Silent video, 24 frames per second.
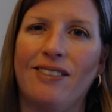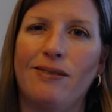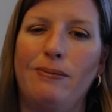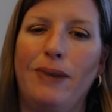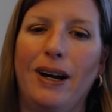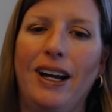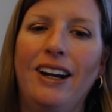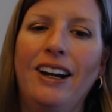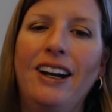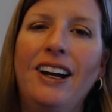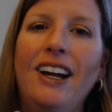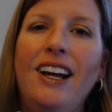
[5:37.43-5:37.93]

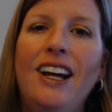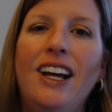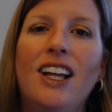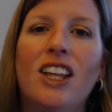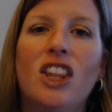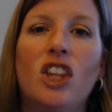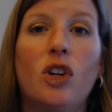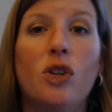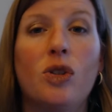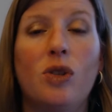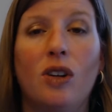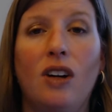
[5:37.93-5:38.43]
But
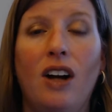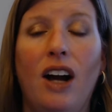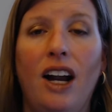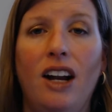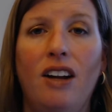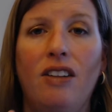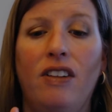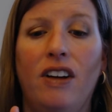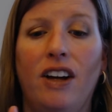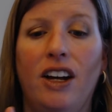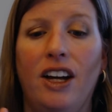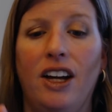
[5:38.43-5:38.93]
those are kind
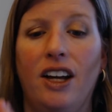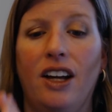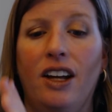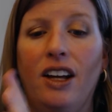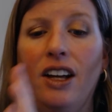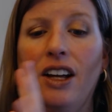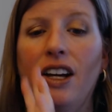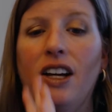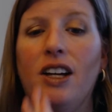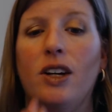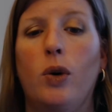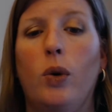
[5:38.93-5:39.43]
of
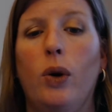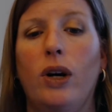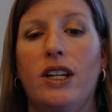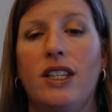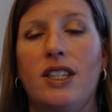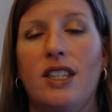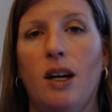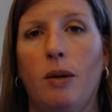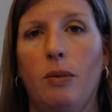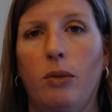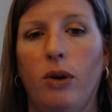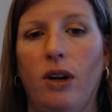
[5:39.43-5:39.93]
a quick
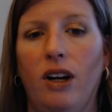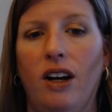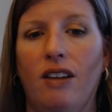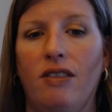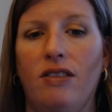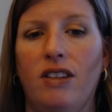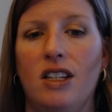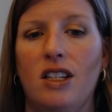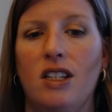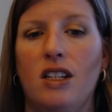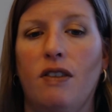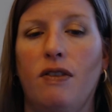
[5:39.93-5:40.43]
summary of
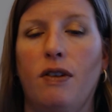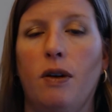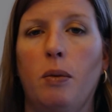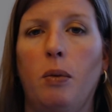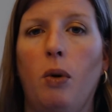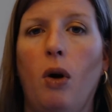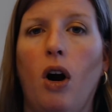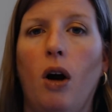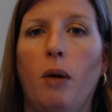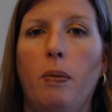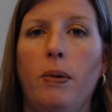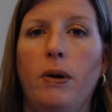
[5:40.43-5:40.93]
these different
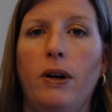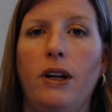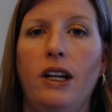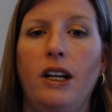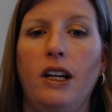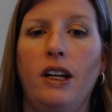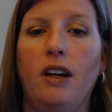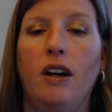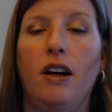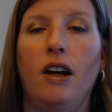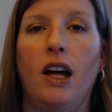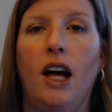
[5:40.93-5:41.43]

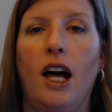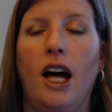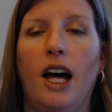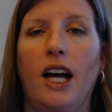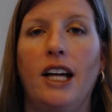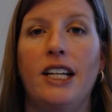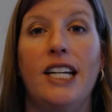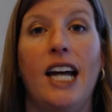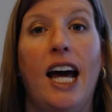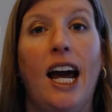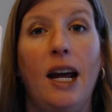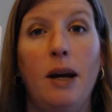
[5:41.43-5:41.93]
property
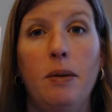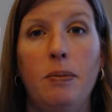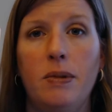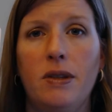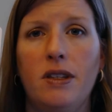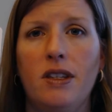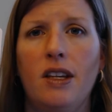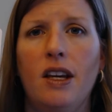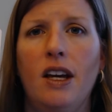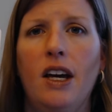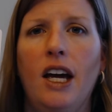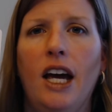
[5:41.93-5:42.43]

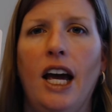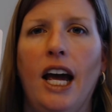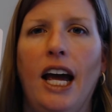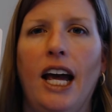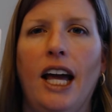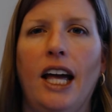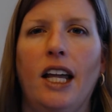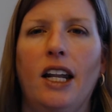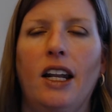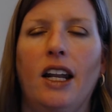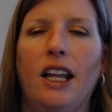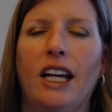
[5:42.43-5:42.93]
types.
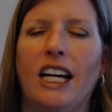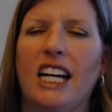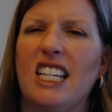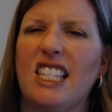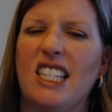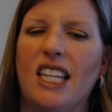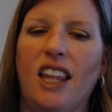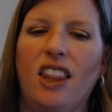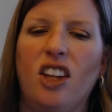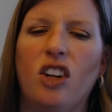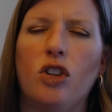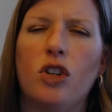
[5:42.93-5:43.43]
And like I
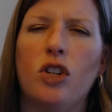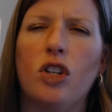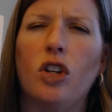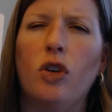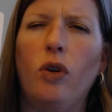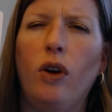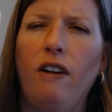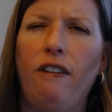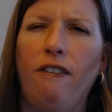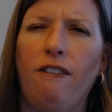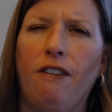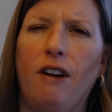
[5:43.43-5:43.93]
said, they're just a
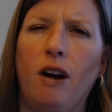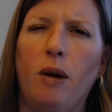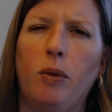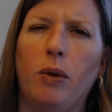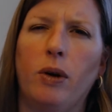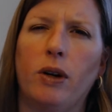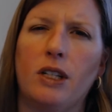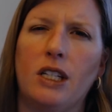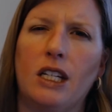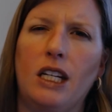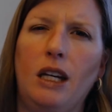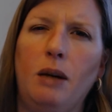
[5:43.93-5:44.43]
great
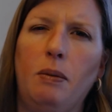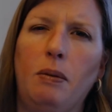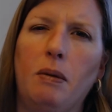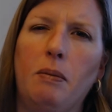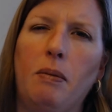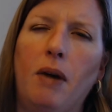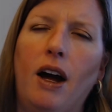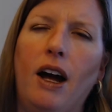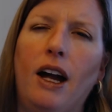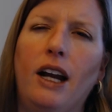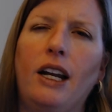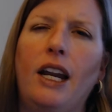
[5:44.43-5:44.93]
framework to keep in
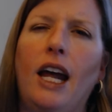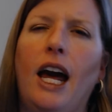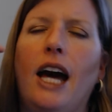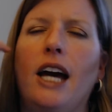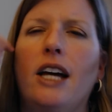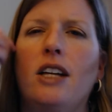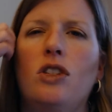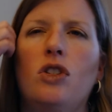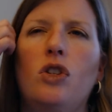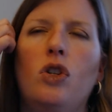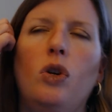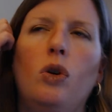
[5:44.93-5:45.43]
mind
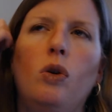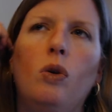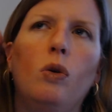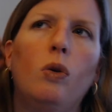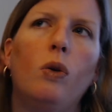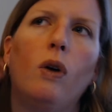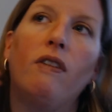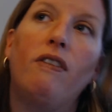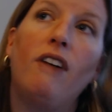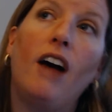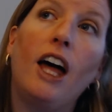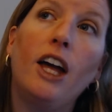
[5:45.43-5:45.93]
as you
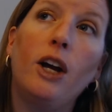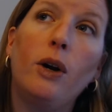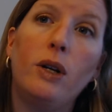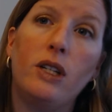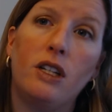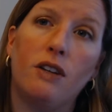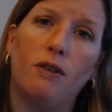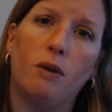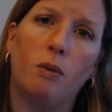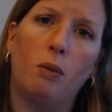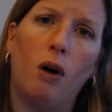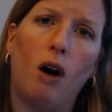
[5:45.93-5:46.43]
evaluate
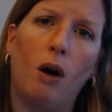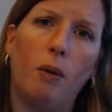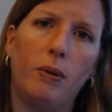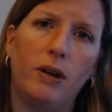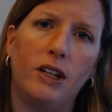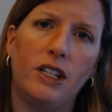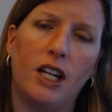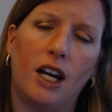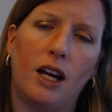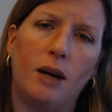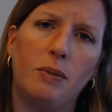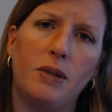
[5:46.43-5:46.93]
different property
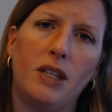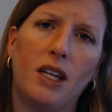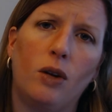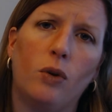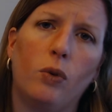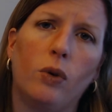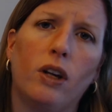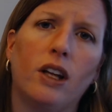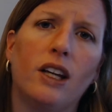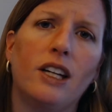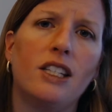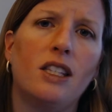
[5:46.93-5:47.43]
types and
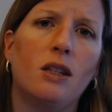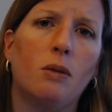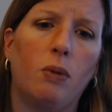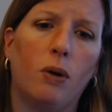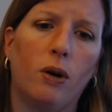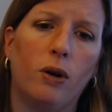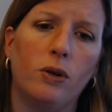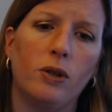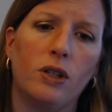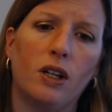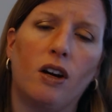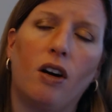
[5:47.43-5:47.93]
realize the
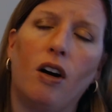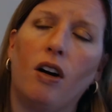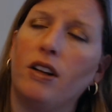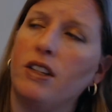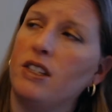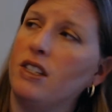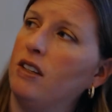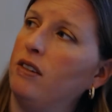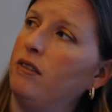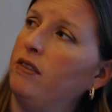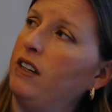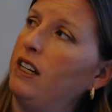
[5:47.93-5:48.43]
pros and
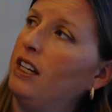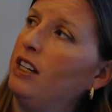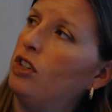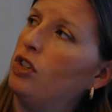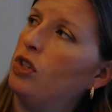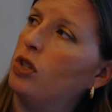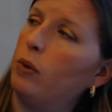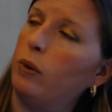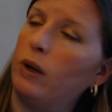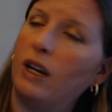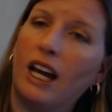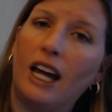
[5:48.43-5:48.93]
cons of each.
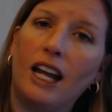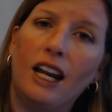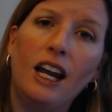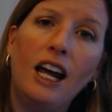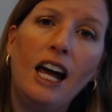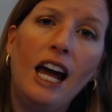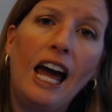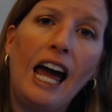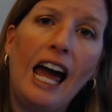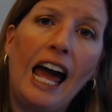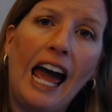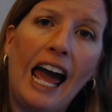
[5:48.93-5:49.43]
So we had
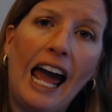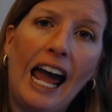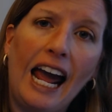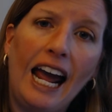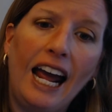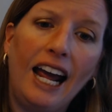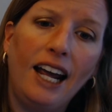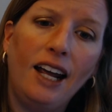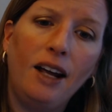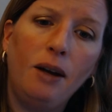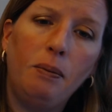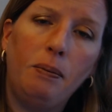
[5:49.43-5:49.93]

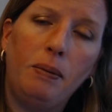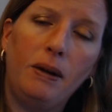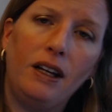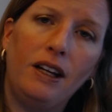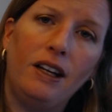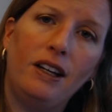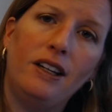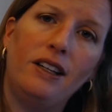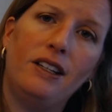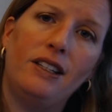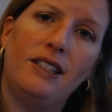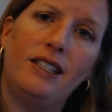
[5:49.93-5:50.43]
A,
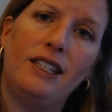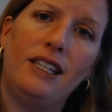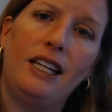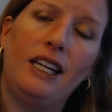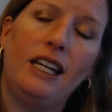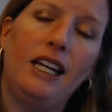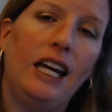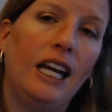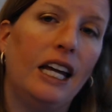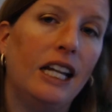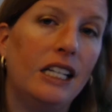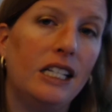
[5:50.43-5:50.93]
B,
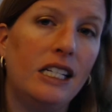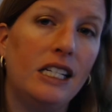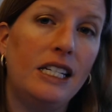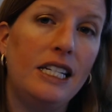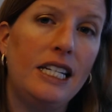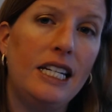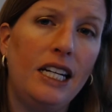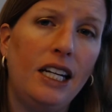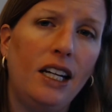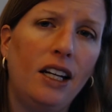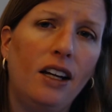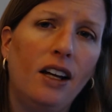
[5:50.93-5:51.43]
C, and
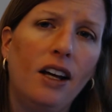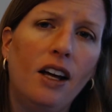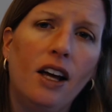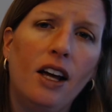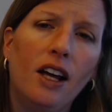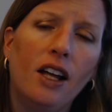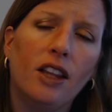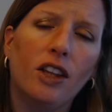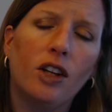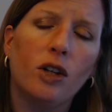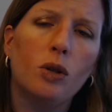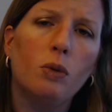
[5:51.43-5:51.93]
D.
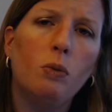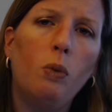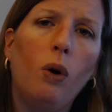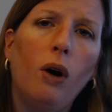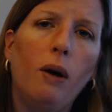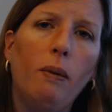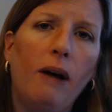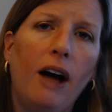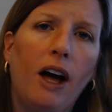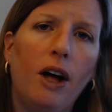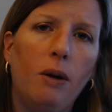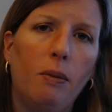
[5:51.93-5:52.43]
There's more
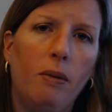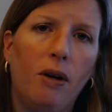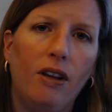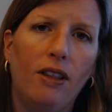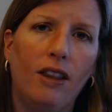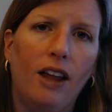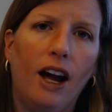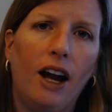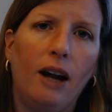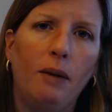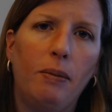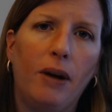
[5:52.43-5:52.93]
about them
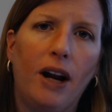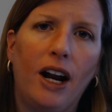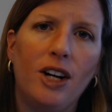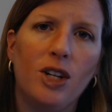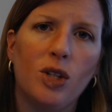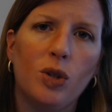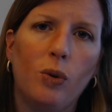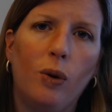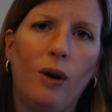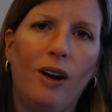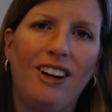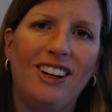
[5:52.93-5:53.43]
online, but I
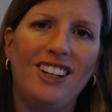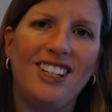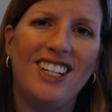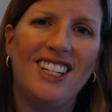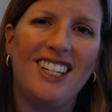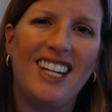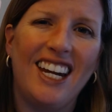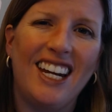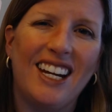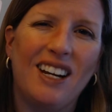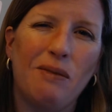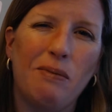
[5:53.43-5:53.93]
just wanted to
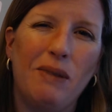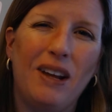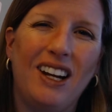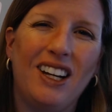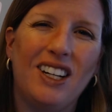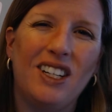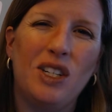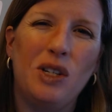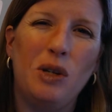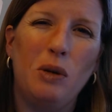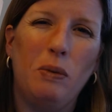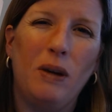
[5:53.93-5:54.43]
take a
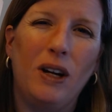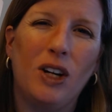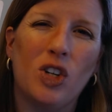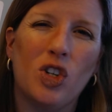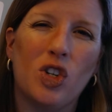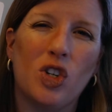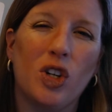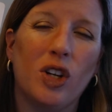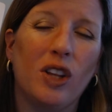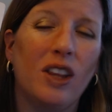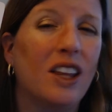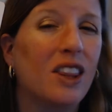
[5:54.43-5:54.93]
minute to make
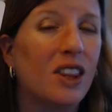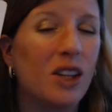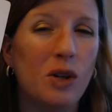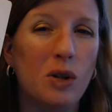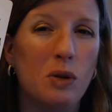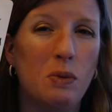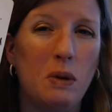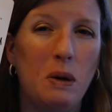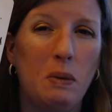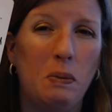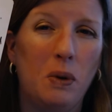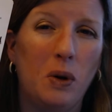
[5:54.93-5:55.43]
sure that those
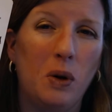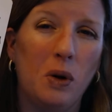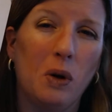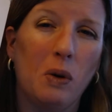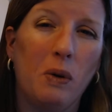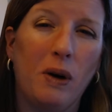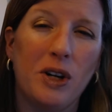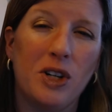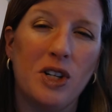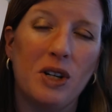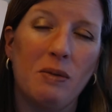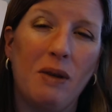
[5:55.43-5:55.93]
people who are
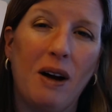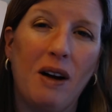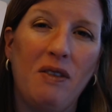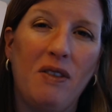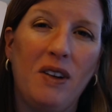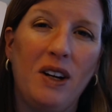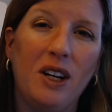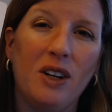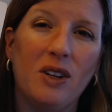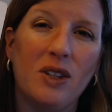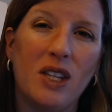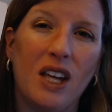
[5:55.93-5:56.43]
watching my
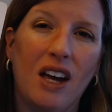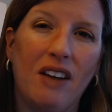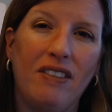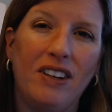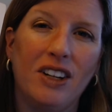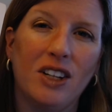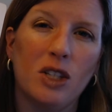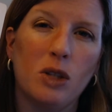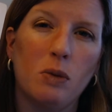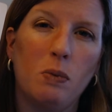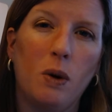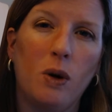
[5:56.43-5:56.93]
videos have an
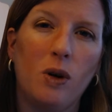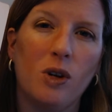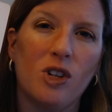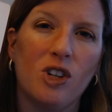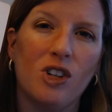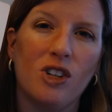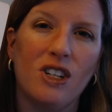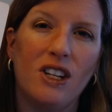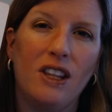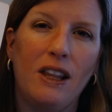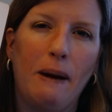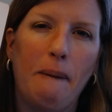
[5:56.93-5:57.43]
exposure
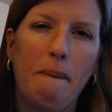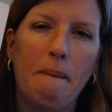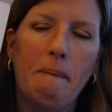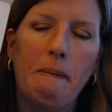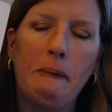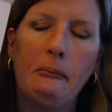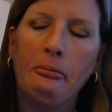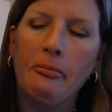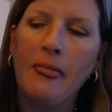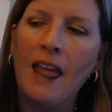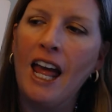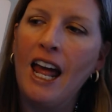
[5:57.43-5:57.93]
to them.
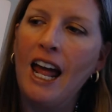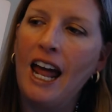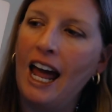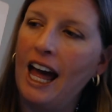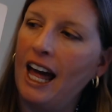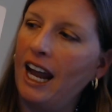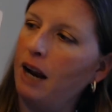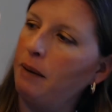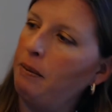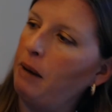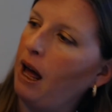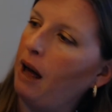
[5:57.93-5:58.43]

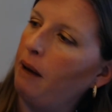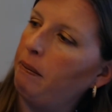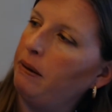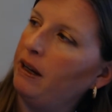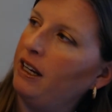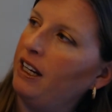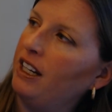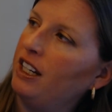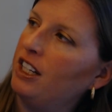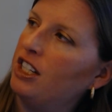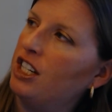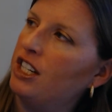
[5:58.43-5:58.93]
And I'm
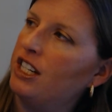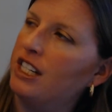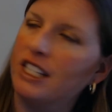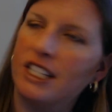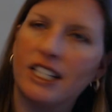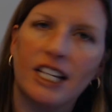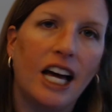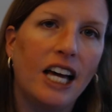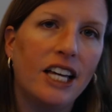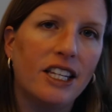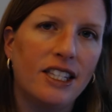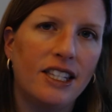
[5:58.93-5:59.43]
happy to
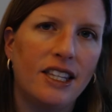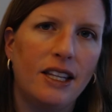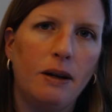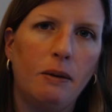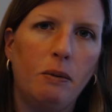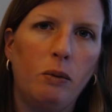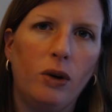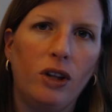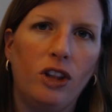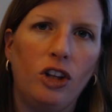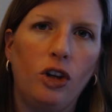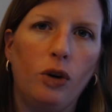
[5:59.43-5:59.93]
discuss
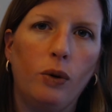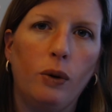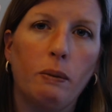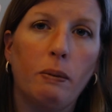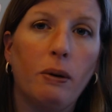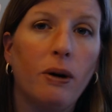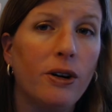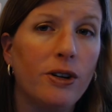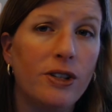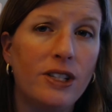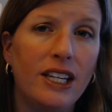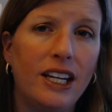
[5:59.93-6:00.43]
them with you in
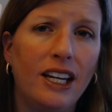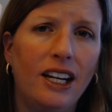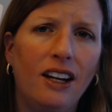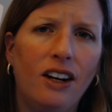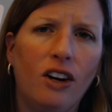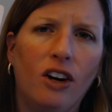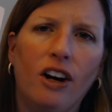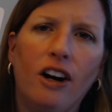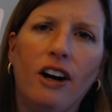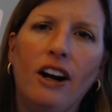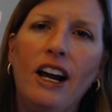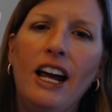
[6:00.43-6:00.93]
person
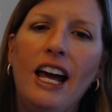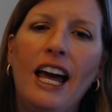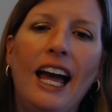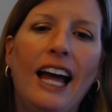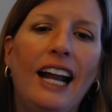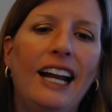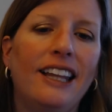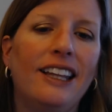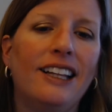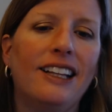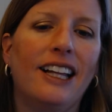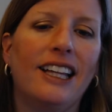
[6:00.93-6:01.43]
or
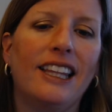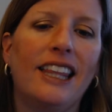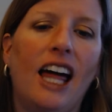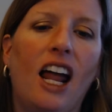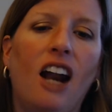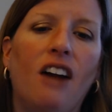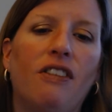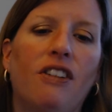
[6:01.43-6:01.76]
anything like that.